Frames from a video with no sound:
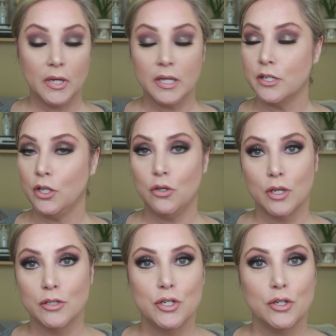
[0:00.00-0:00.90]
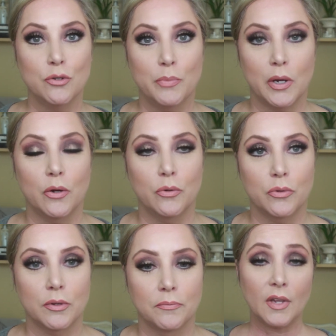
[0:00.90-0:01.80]
But you can do
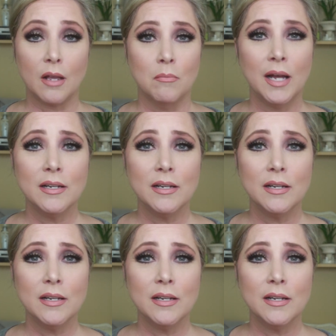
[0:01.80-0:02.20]
both. My